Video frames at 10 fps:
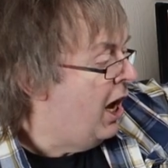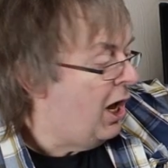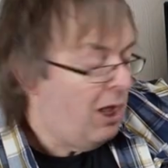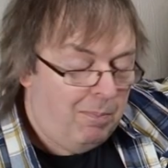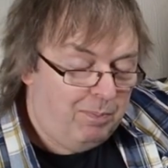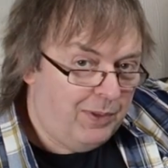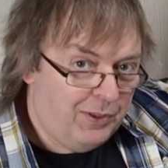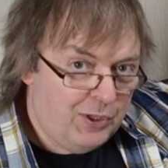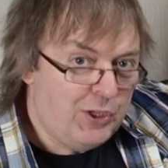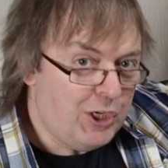
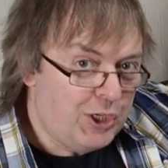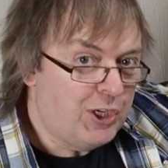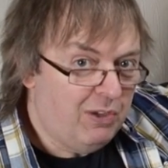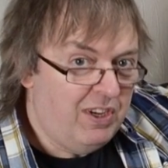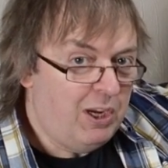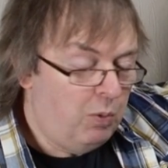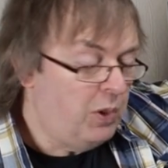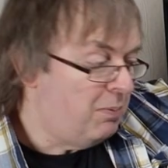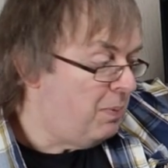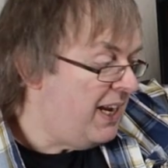The gist of it
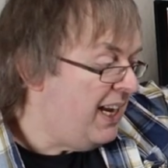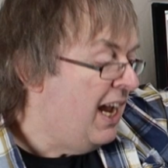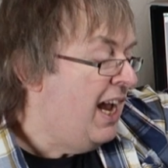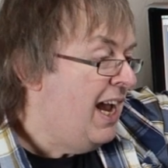would be,